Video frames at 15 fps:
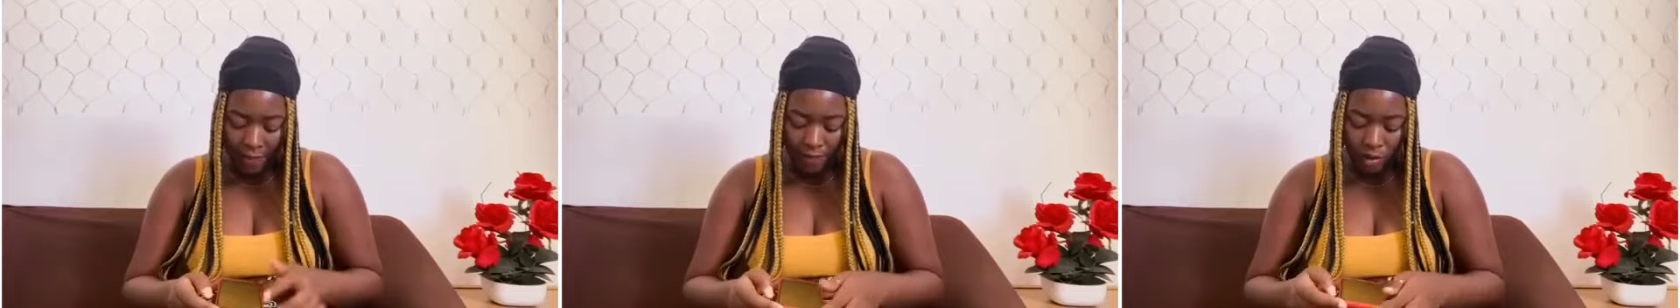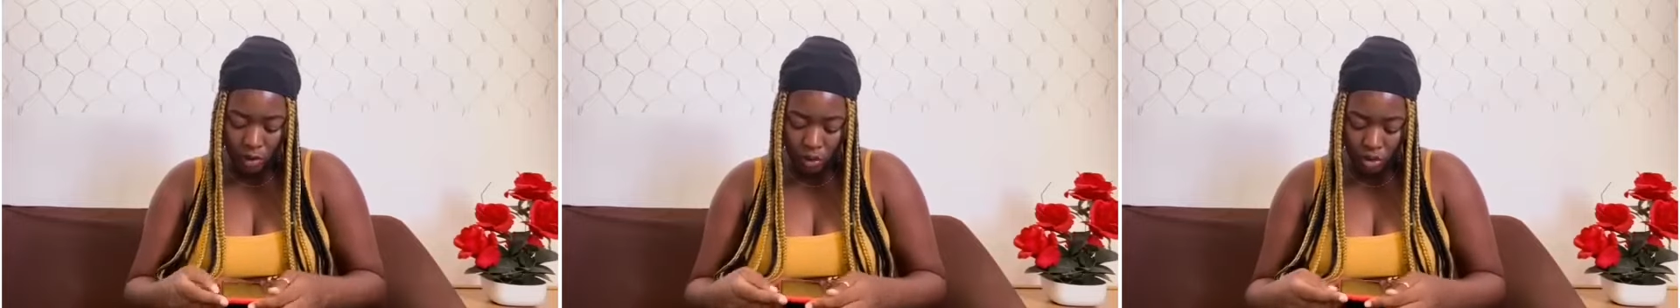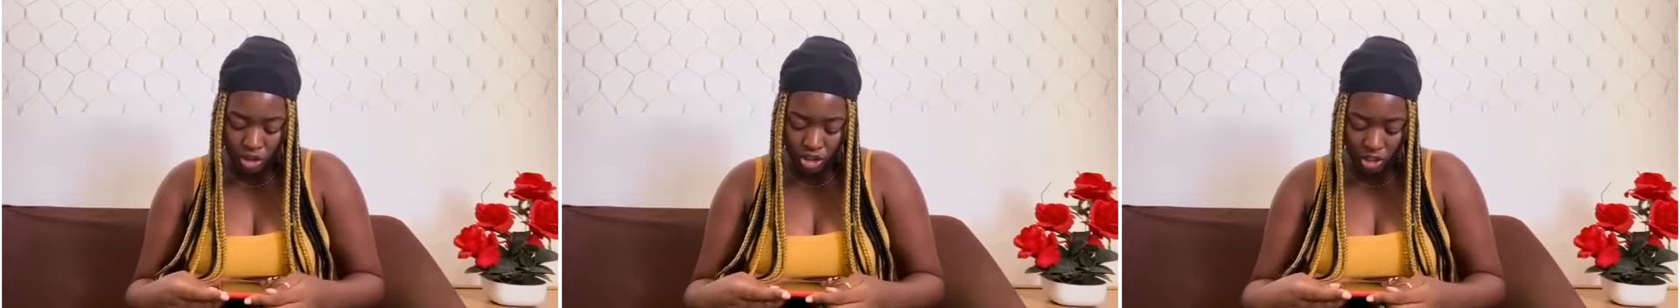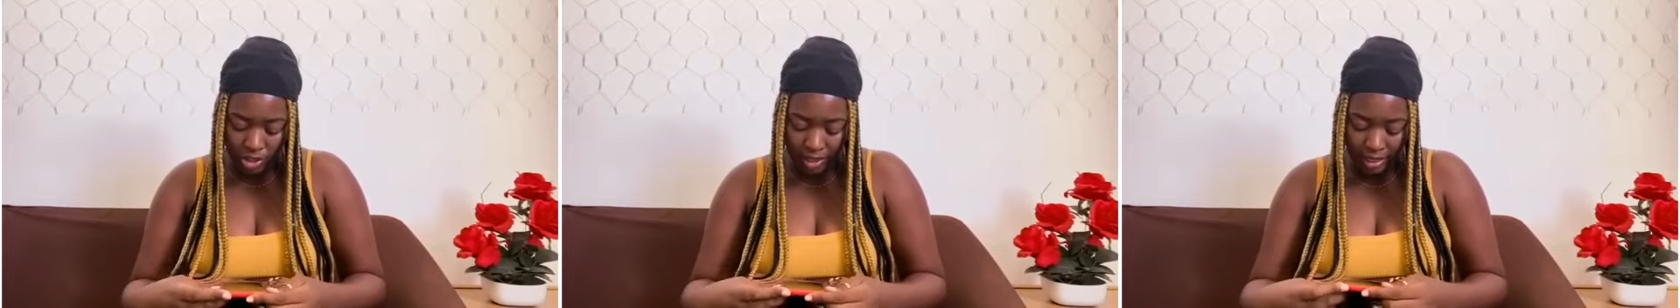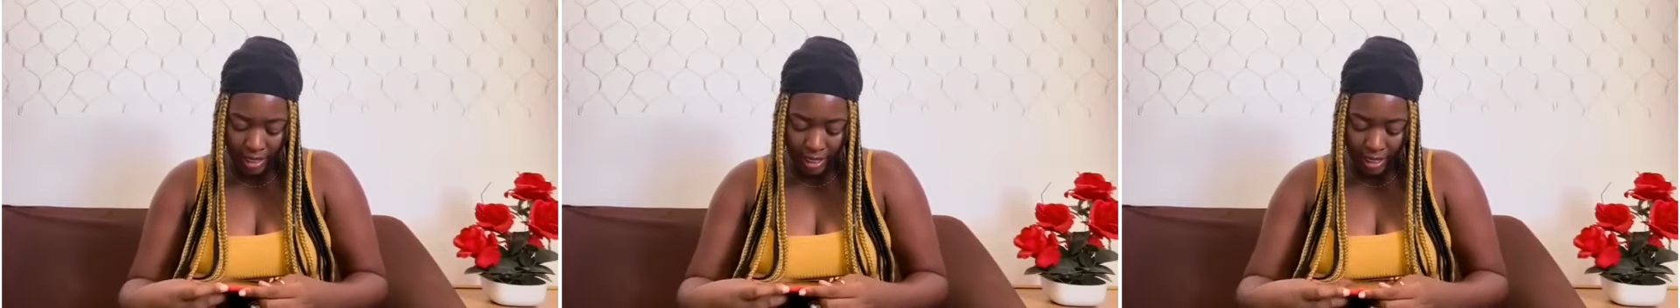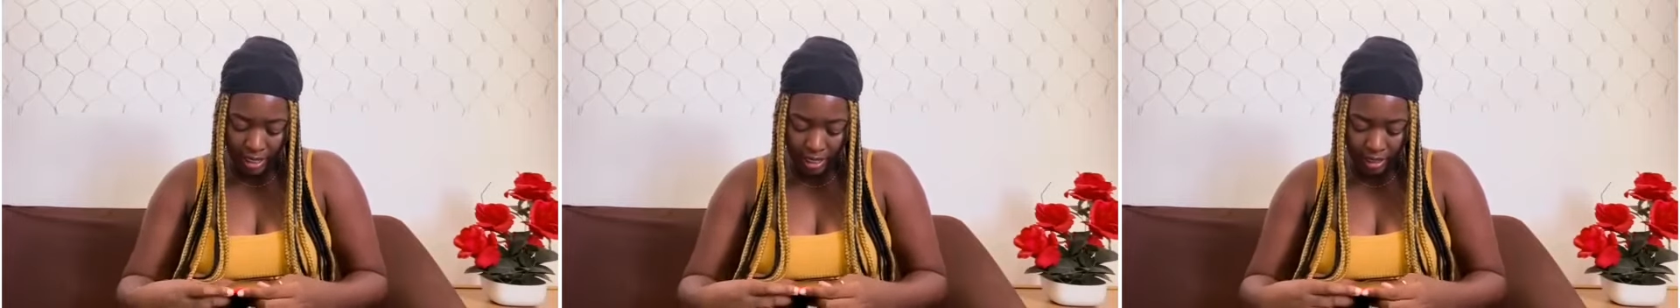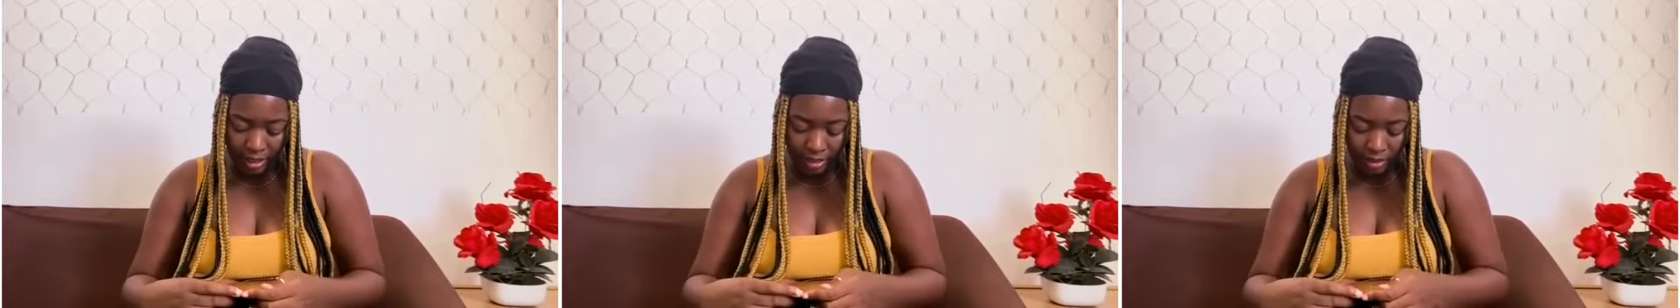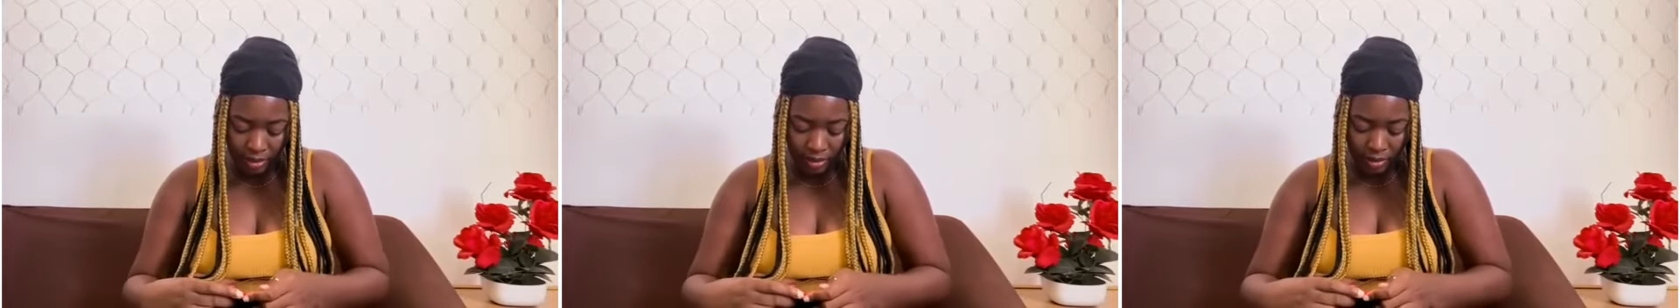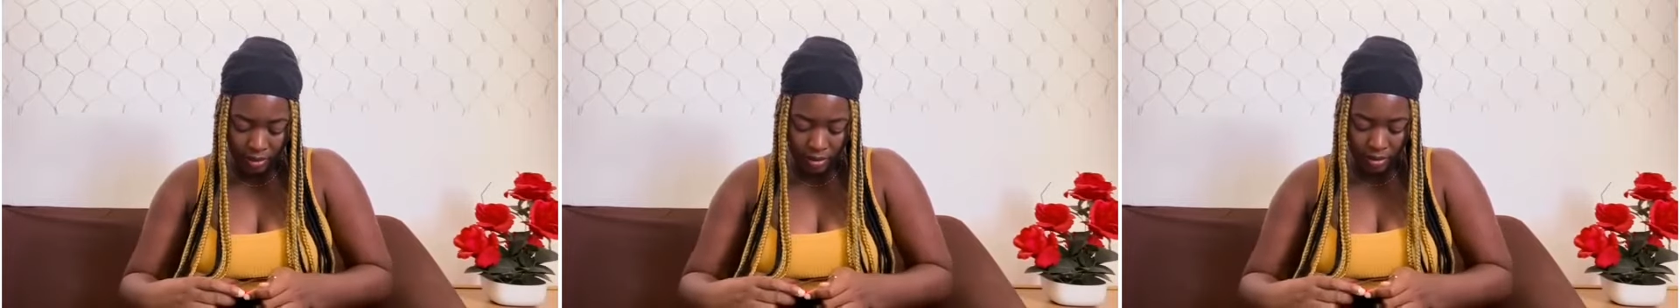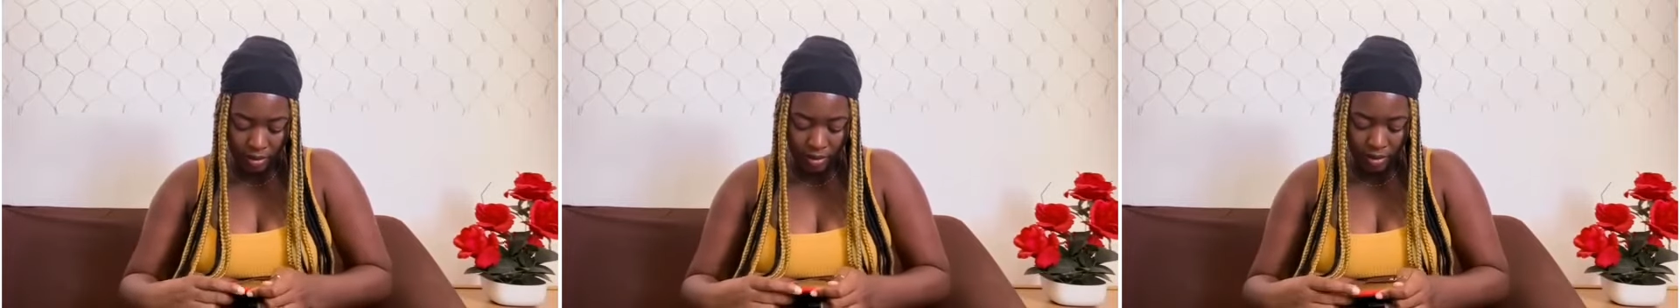The first question
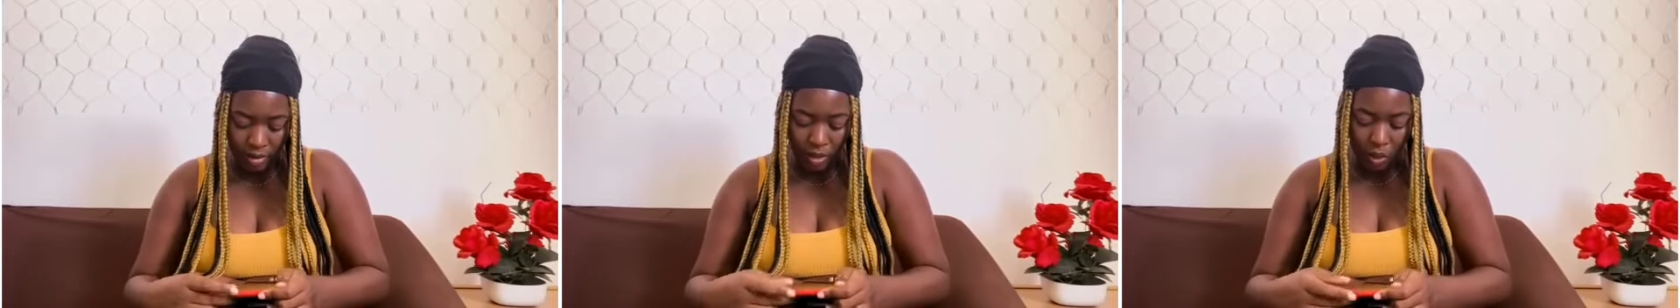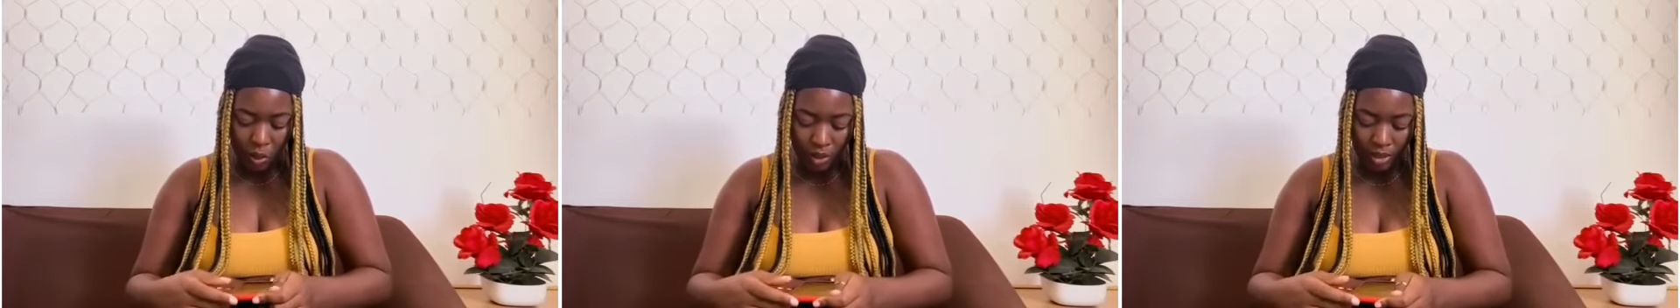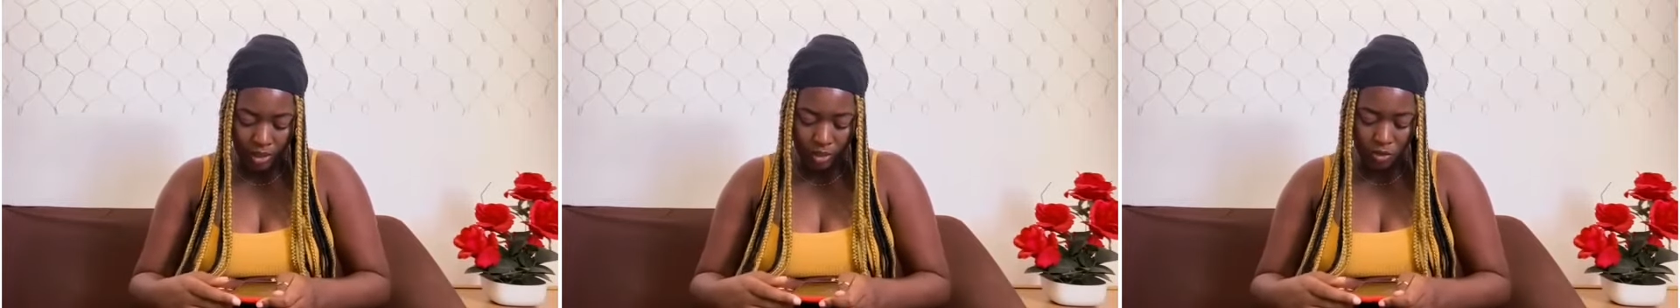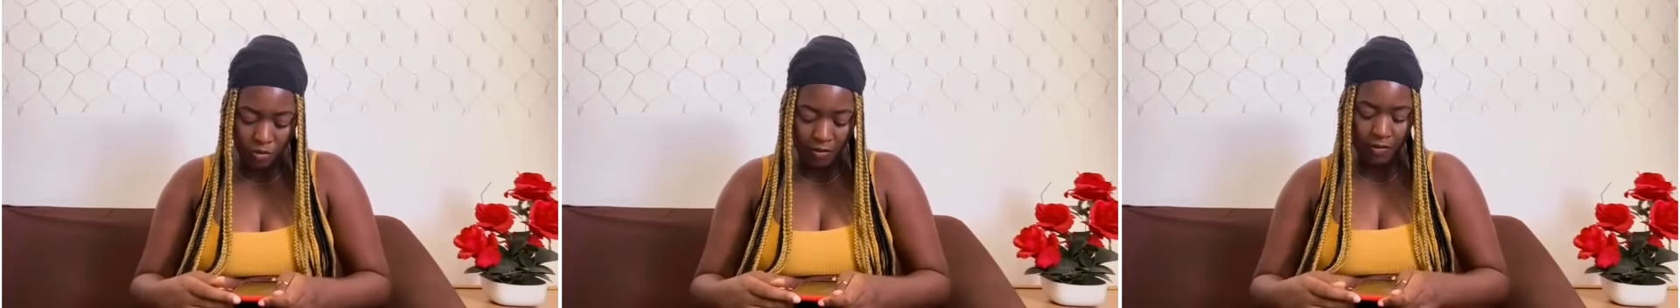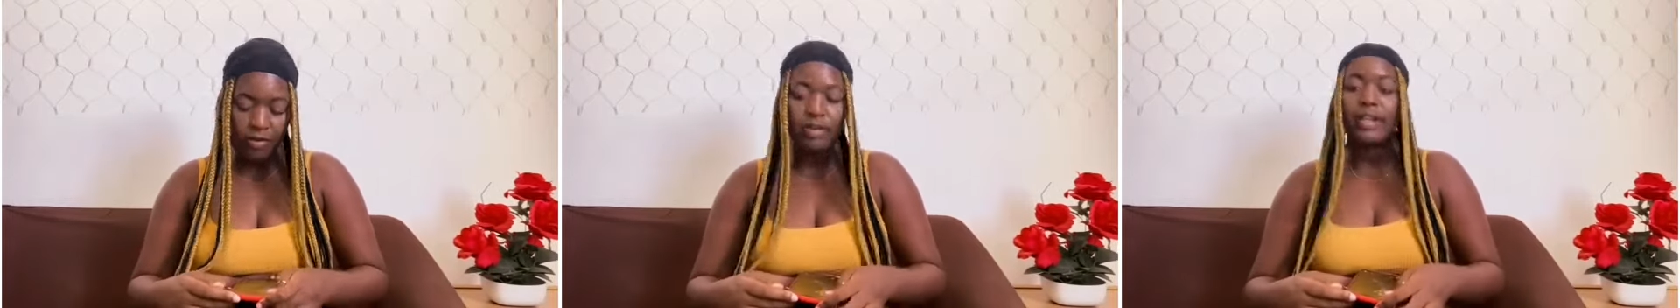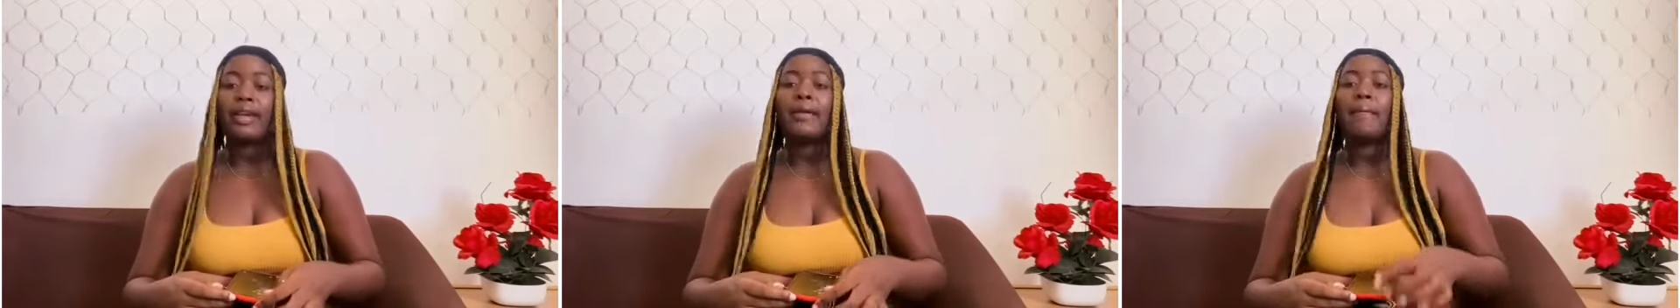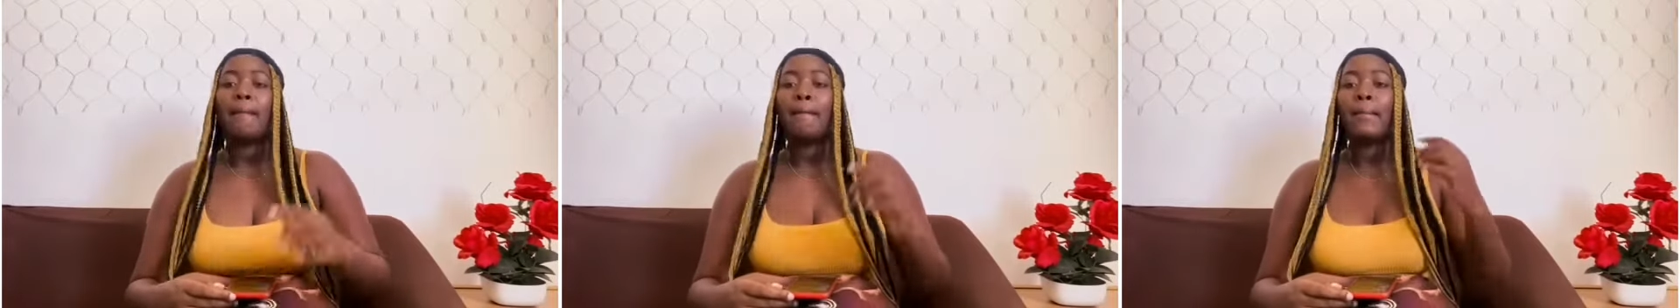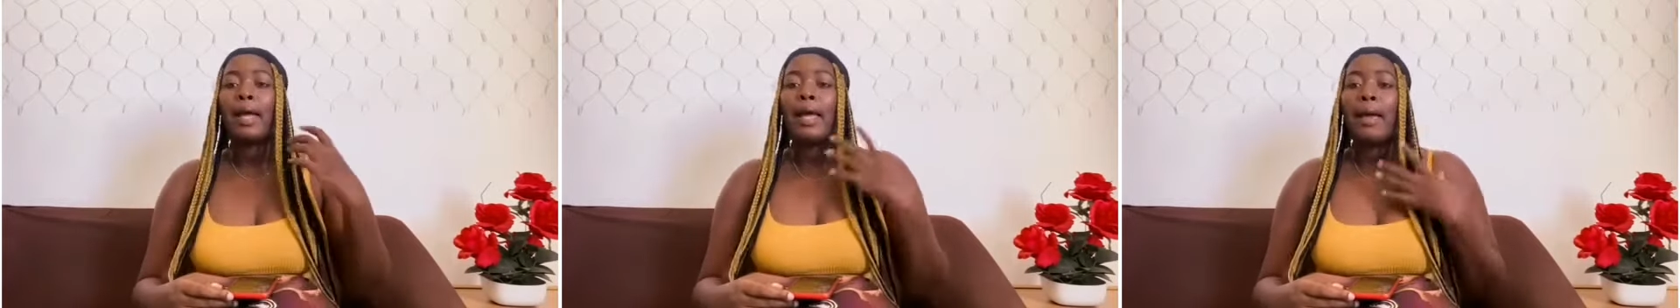is, what is your full name?